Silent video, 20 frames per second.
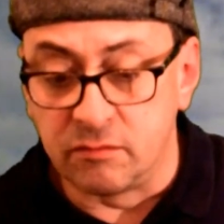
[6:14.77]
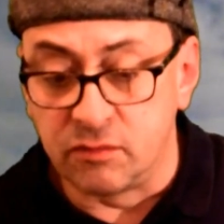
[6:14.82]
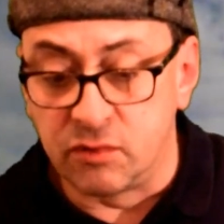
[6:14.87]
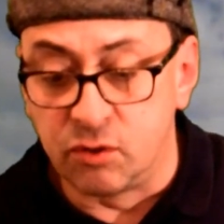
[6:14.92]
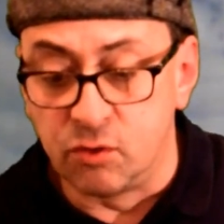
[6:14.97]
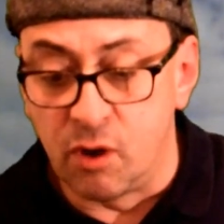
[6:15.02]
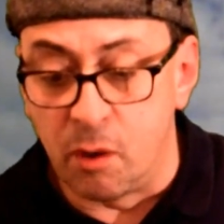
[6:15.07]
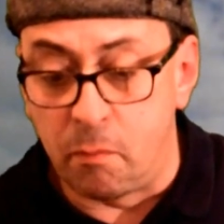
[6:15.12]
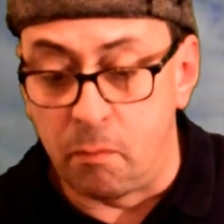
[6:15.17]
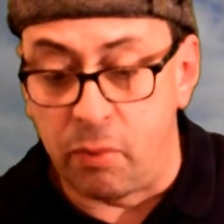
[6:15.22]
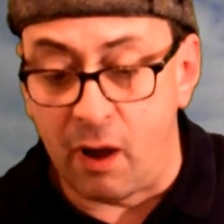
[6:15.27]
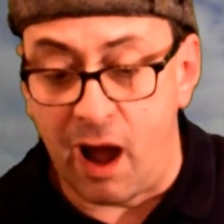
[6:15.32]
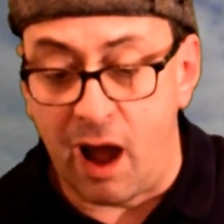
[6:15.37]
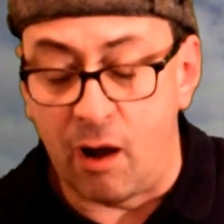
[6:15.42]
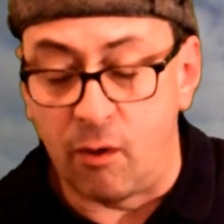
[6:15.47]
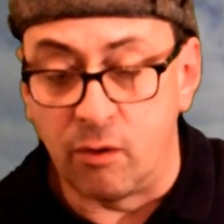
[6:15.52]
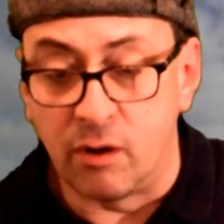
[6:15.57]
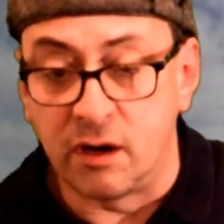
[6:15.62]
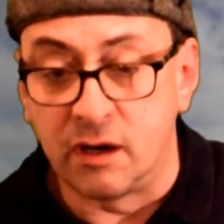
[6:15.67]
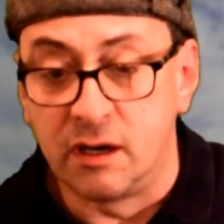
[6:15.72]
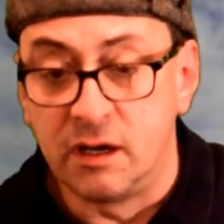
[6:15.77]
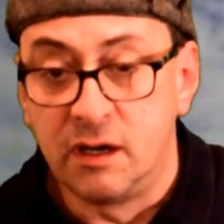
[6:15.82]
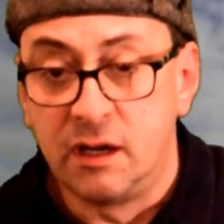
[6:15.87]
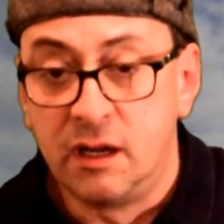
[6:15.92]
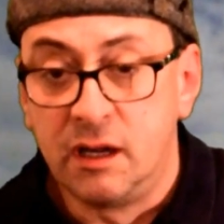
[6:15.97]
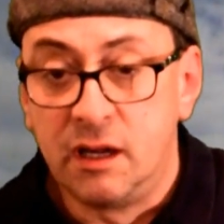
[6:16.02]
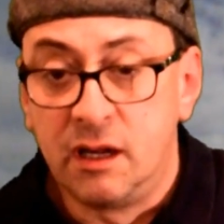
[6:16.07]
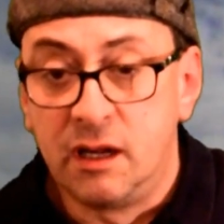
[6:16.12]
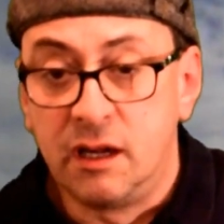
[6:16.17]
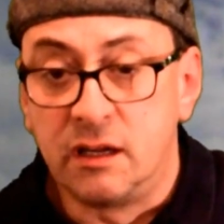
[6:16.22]
do a power
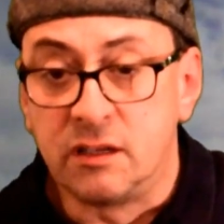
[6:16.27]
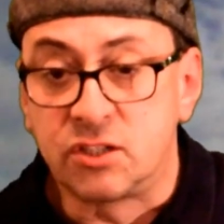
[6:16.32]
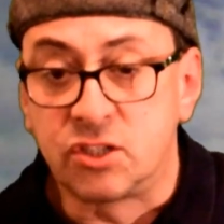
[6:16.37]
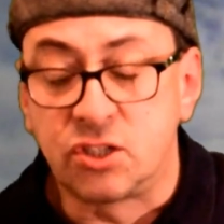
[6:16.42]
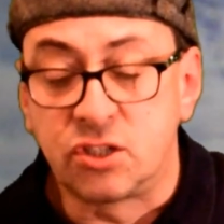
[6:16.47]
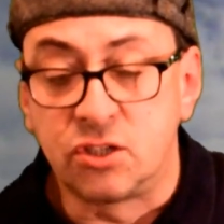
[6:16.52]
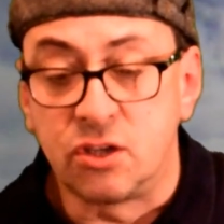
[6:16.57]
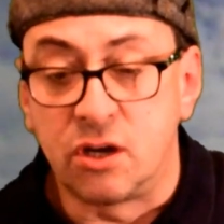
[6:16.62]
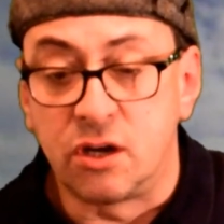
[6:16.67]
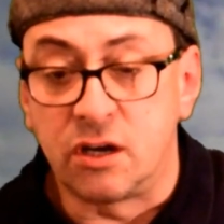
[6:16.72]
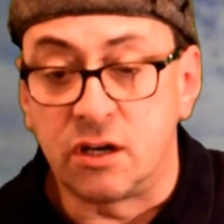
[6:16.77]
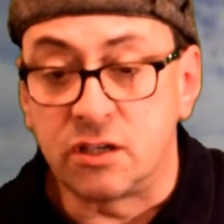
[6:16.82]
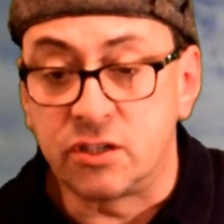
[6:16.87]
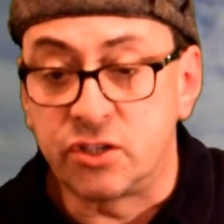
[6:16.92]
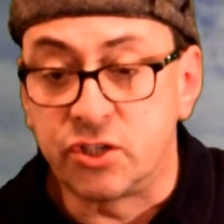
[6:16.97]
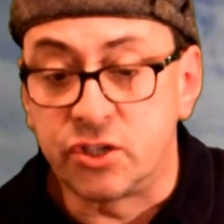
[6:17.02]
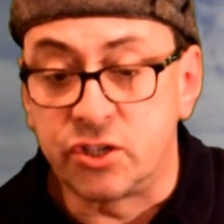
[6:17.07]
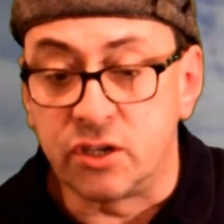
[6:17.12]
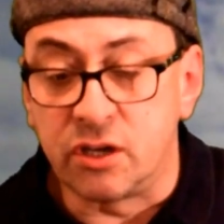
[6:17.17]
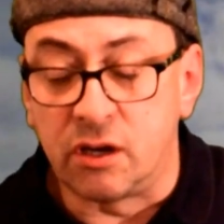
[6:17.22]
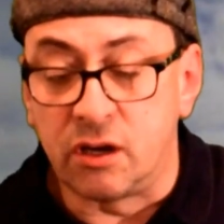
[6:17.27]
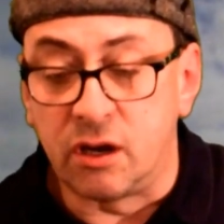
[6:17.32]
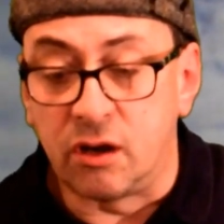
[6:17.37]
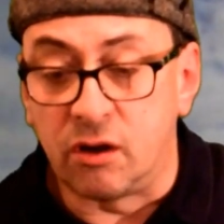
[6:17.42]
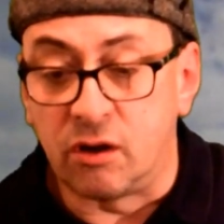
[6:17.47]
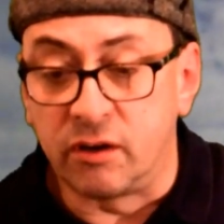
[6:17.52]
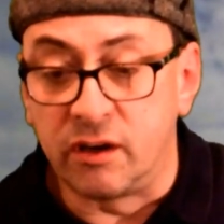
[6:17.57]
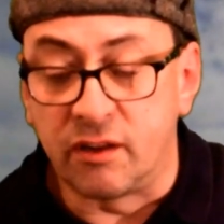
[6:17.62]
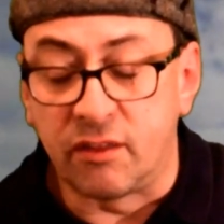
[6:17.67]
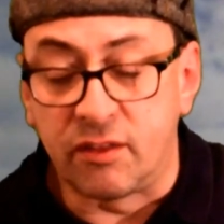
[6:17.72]
surge
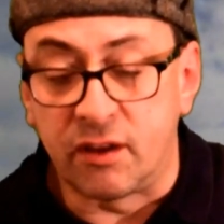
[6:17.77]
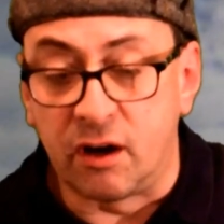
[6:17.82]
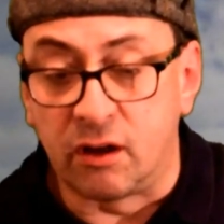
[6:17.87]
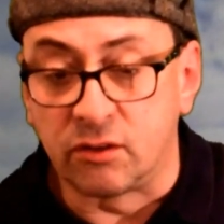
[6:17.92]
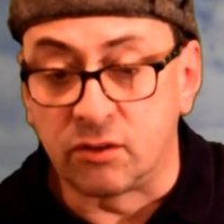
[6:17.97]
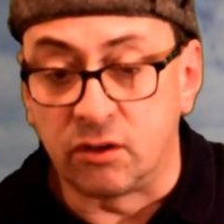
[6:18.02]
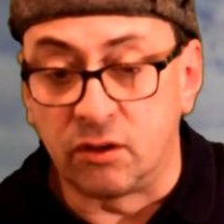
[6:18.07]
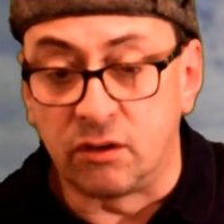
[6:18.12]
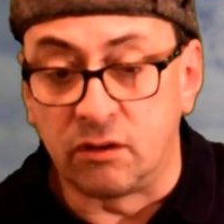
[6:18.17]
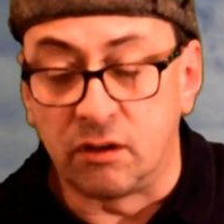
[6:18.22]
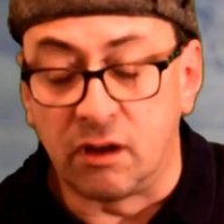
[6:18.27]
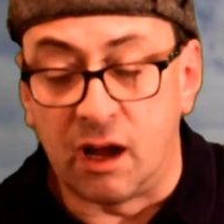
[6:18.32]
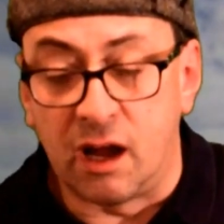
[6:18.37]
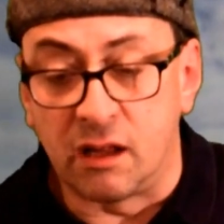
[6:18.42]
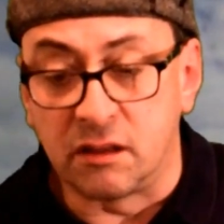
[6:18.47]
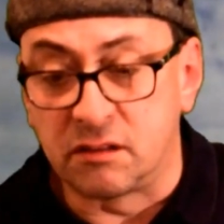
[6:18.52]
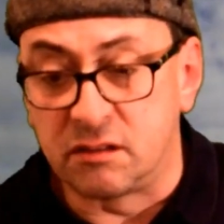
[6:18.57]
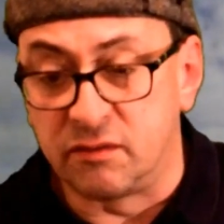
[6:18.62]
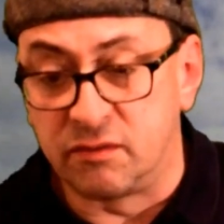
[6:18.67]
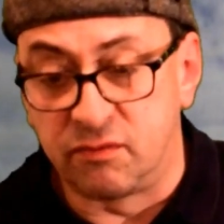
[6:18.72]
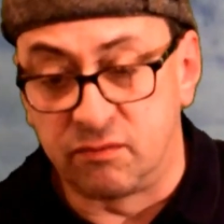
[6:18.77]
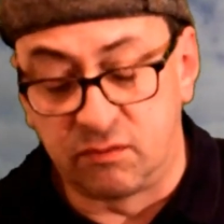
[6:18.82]
on the throttle at